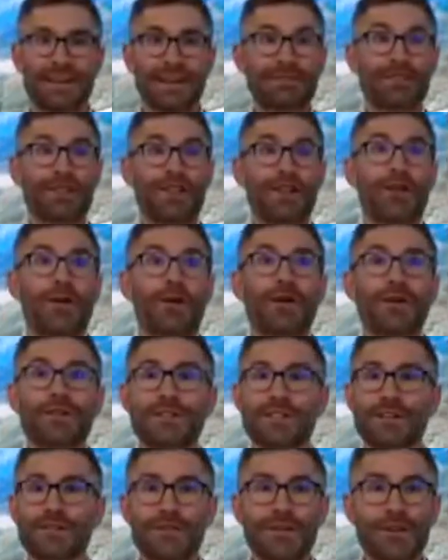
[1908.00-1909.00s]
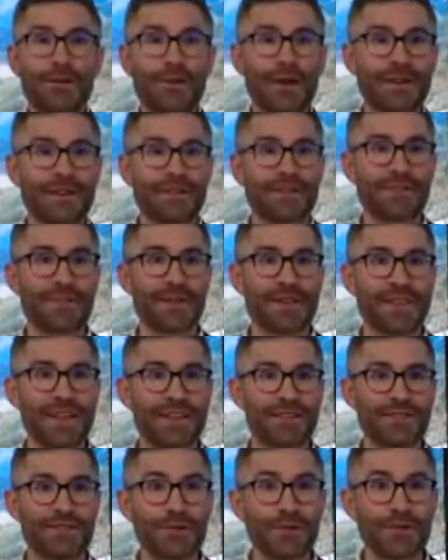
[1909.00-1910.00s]
Even lawyers have no idea about
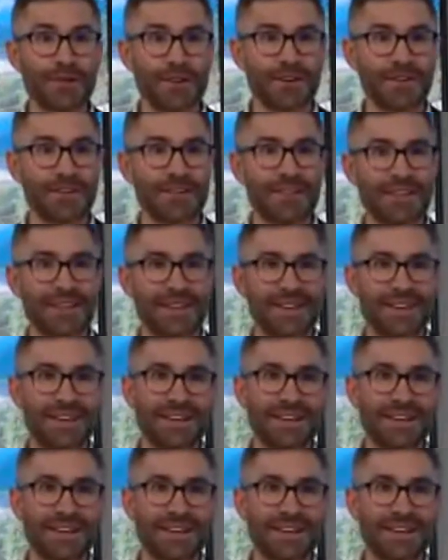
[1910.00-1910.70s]
that rule.